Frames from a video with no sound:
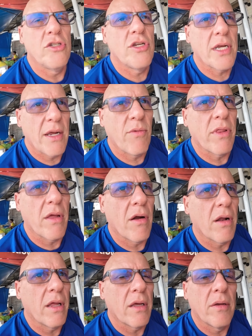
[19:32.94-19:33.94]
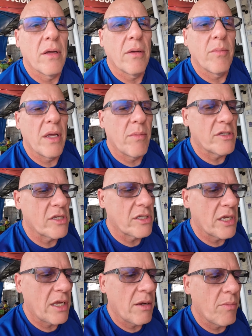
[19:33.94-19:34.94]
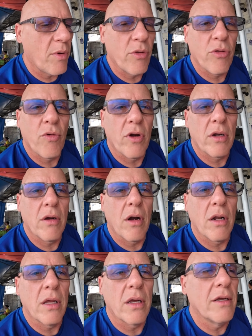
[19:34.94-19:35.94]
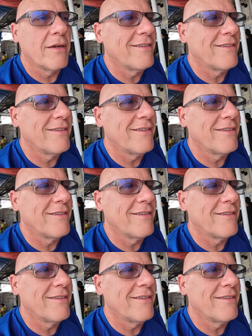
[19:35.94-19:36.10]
chicken with garlic. Me and Mrs. Cecilia both ordered garlic.